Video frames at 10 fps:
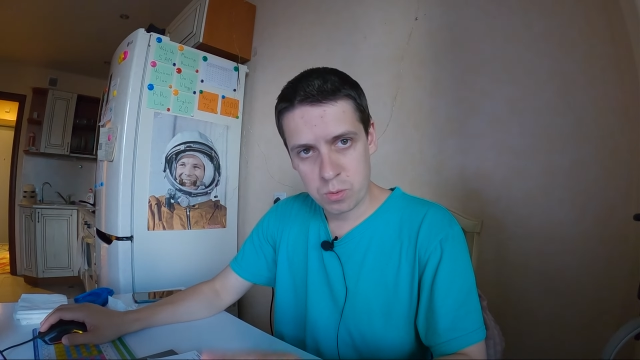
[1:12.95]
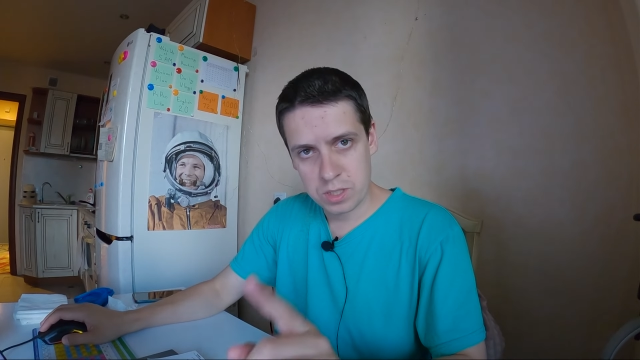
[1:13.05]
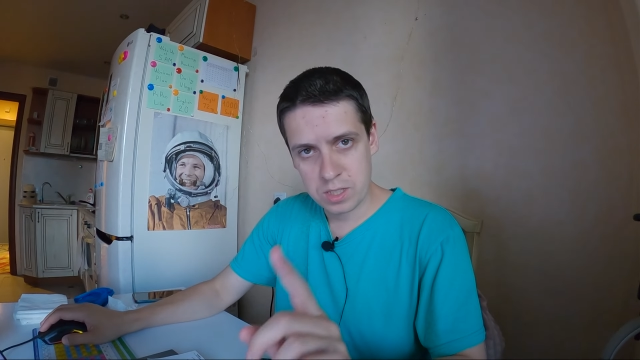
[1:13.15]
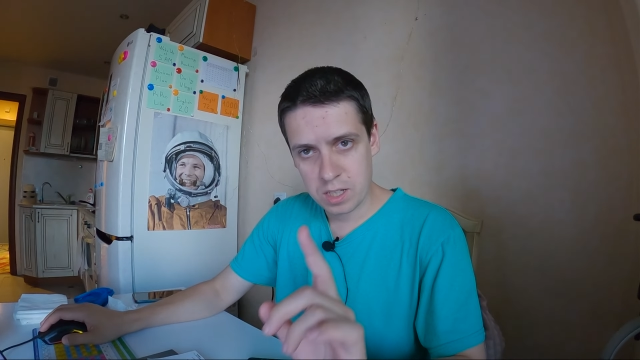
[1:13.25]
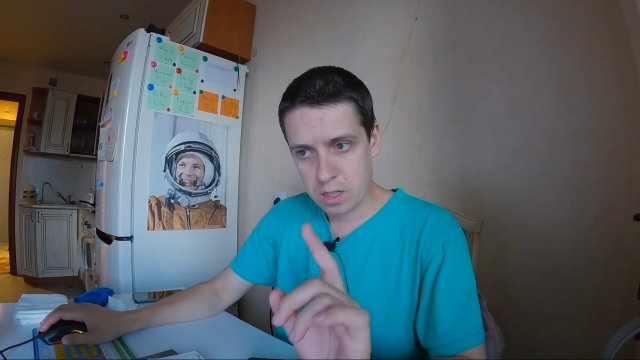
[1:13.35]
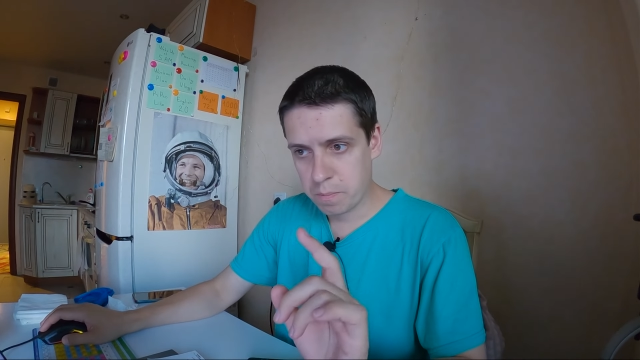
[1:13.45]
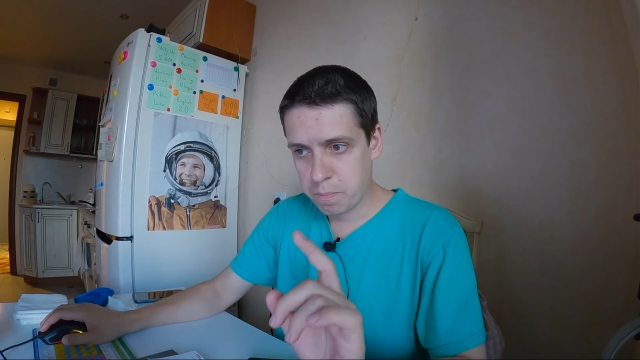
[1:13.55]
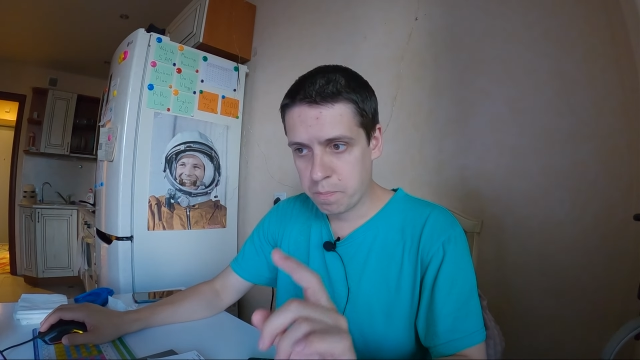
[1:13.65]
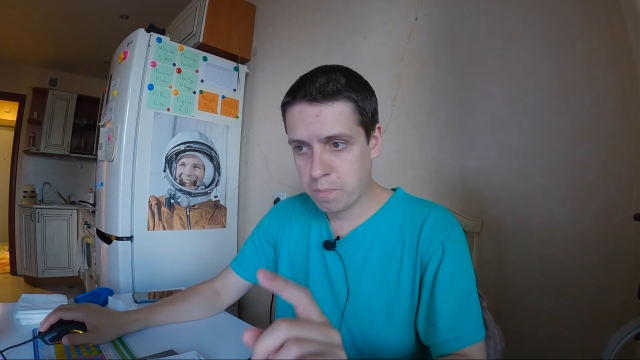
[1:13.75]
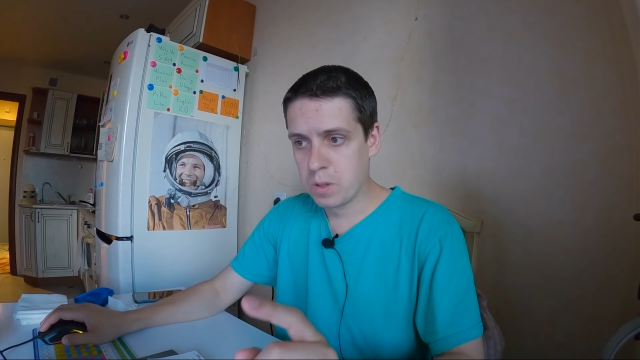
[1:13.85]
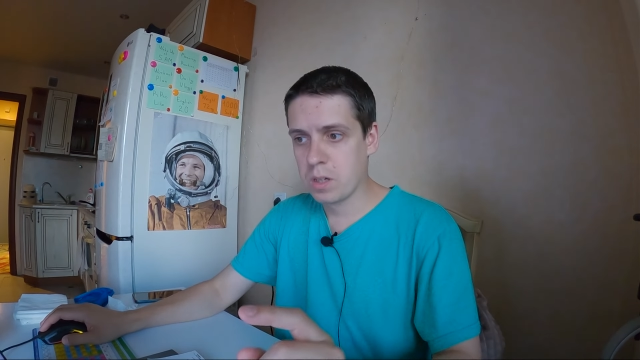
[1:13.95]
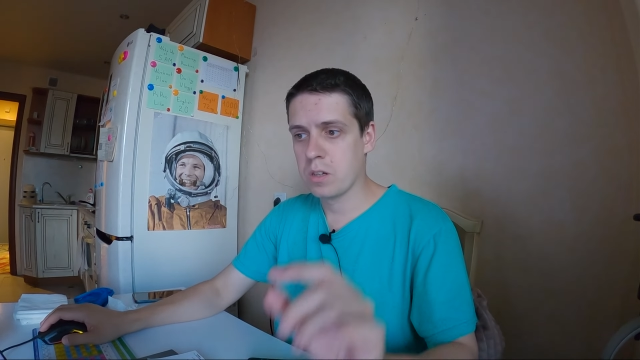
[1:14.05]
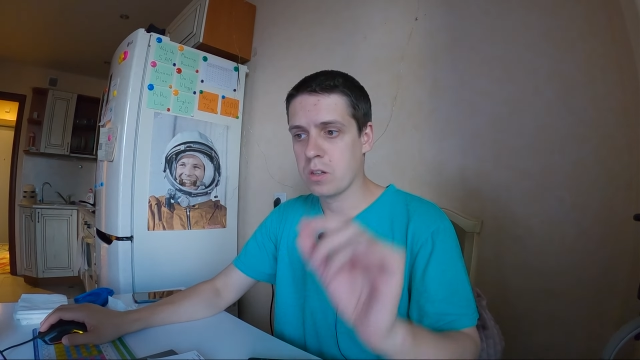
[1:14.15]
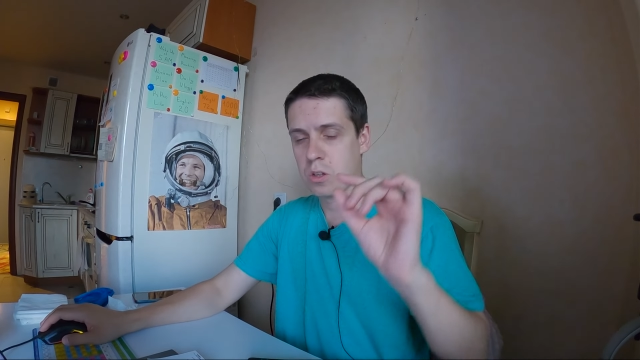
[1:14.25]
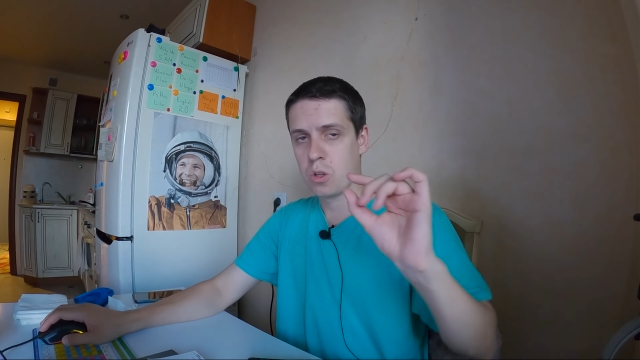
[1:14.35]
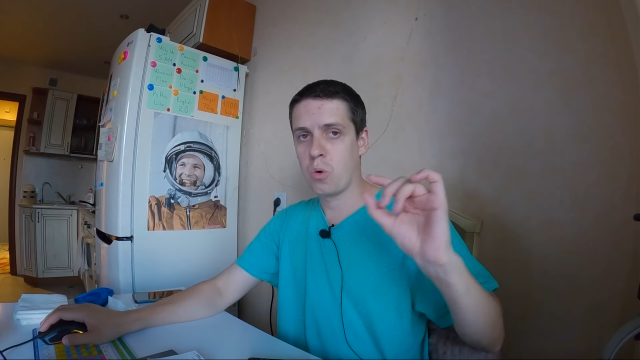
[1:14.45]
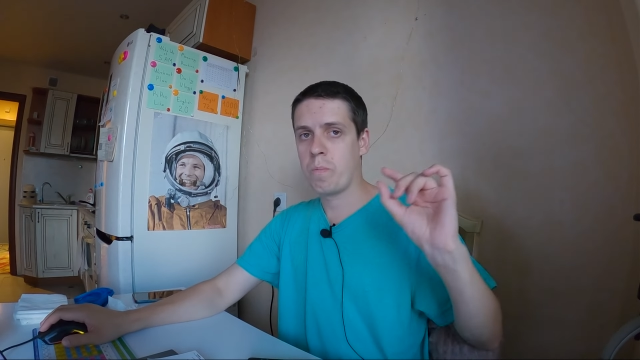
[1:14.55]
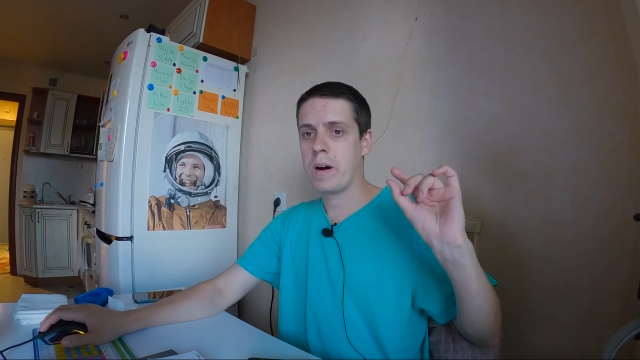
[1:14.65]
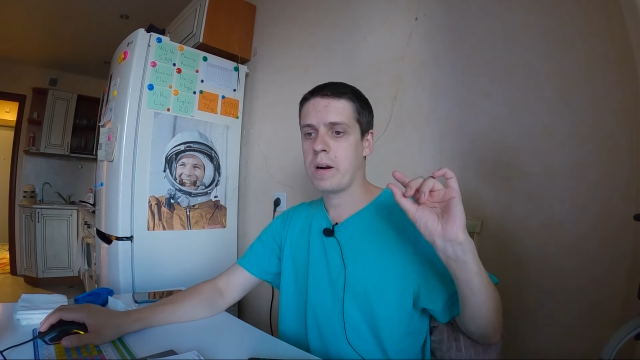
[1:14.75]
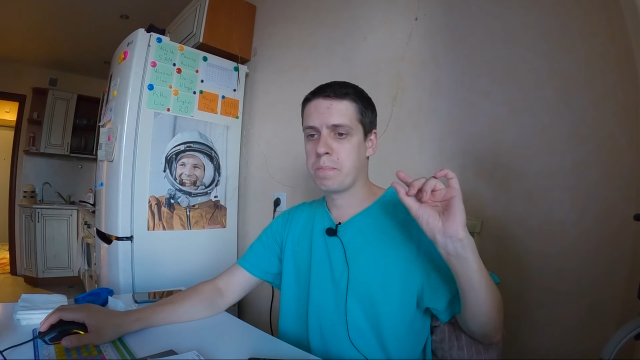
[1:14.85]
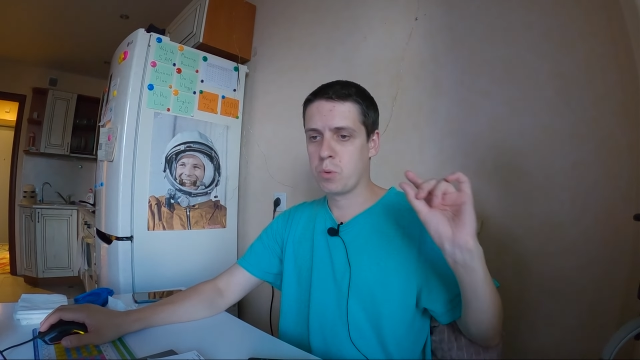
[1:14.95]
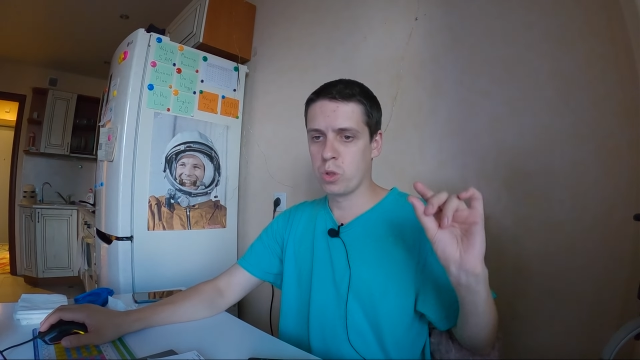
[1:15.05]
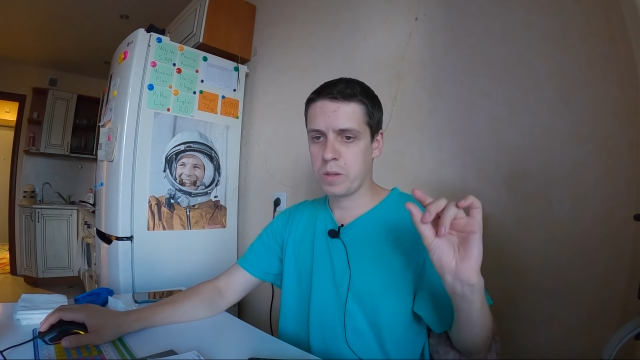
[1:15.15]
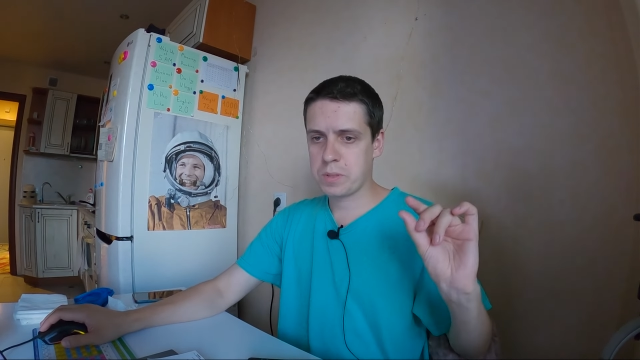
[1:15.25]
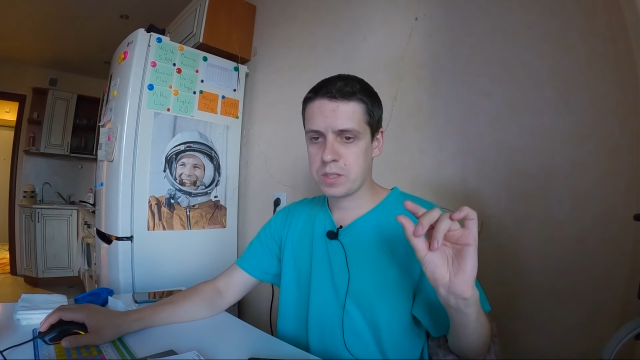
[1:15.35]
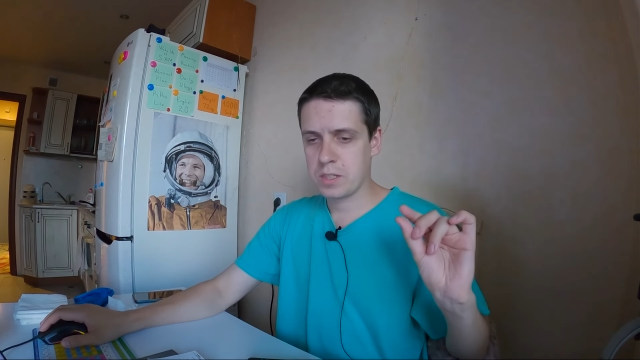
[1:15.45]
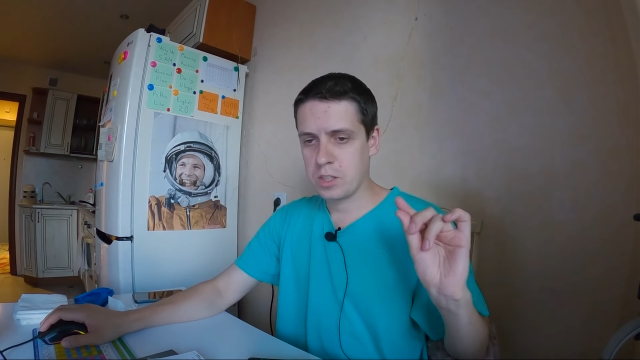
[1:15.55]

with low bar pull-ups.